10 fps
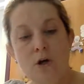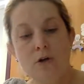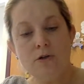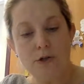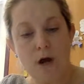
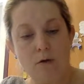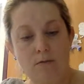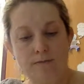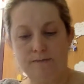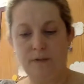So,
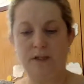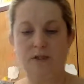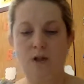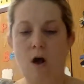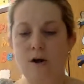
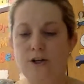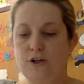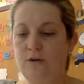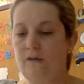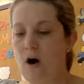as long as
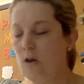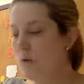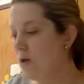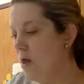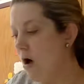you
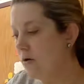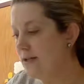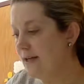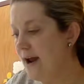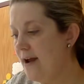follow along
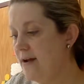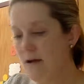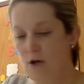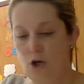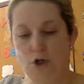today,
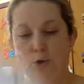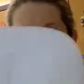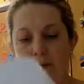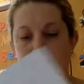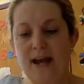you
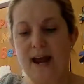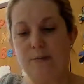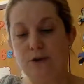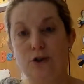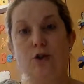will be
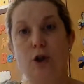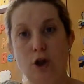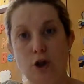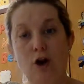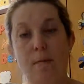able to
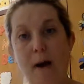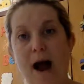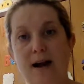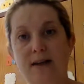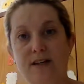look
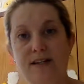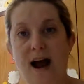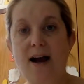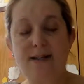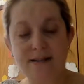back in the
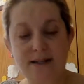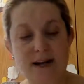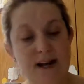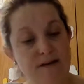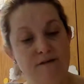text
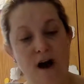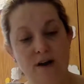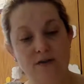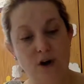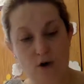and
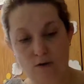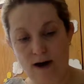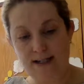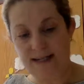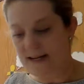find the
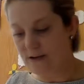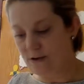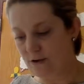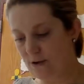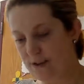correct
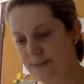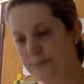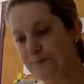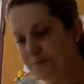answers.